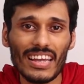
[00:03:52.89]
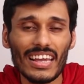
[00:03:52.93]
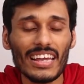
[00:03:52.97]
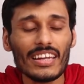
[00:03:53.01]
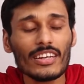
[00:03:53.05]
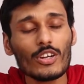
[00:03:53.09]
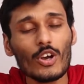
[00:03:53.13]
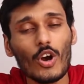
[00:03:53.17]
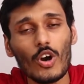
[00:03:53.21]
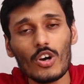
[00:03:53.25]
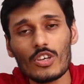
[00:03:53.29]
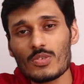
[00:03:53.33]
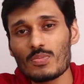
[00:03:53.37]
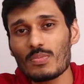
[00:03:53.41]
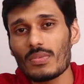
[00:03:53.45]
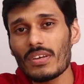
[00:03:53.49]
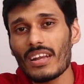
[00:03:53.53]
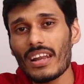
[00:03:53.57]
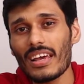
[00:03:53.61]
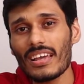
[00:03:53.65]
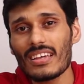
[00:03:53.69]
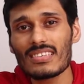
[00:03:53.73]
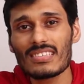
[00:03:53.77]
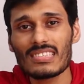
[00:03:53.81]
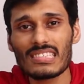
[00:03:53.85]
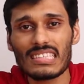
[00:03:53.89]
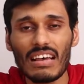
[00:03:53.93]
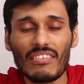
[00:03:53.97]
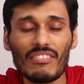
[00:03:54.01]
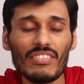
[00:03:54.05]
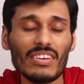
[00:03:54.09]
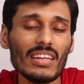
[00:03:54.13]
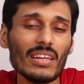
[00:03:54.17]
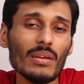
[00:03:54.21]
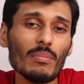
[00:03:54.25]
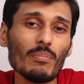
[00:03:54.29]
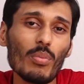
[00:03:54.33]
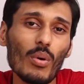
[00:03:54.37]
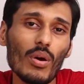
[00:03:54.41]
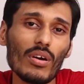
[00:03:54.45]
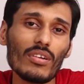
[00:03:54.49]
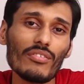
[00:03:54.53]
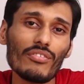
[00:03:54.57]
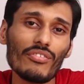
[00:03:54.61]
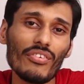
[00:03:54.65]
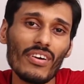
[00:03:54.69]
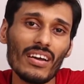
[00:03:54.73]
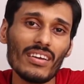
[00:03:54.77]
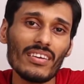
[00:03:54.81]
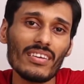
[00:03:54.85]
It cost me like
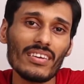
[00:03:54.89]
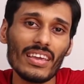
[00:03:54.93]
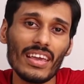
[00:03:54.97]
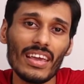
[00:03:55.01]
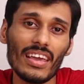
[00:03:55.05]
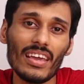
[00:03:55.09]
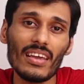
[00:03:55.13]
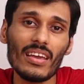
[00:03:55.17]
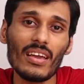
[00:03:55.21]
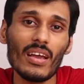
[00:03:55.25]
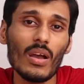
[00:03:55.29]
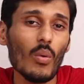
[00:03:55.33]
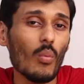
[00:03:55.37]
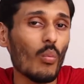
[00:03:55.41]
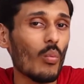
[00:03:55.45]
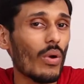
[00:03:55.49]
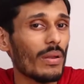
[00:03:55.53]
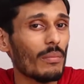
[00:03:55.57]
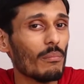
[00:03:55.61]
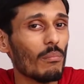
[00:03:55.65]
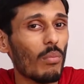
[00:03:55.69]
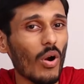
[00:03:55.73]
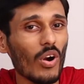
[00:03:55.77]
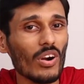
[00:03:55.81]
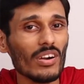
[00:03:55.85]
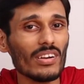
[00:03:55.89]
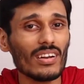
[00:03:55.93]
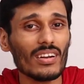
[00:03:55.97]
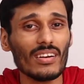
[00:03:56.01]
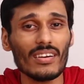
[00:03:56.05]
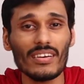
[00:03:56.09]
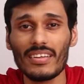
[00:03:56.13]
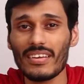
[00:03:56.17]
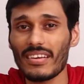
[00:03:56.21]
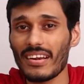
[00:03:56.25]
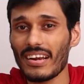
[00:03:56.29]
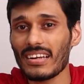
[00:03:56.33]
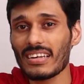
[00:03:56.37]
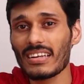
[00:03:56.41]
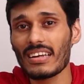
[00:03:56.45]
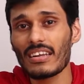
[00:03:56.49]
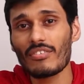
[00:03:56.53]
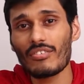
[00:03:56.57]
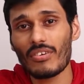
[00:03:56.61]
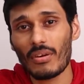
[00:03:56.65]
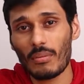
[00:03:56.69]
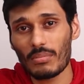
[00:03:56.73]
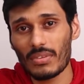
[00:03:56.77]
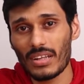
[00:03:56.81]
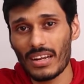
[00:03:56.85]
17.5k when bought directly
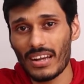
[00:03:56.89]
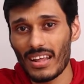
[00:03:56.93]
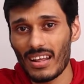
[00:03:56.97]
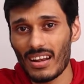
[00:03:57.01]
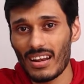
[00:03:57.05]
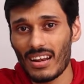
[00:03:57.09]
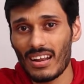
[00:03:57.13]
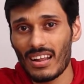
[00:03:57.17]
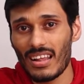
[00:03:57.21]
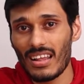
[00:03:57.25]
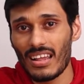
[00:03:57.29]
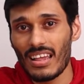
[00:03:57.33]
from the Dell.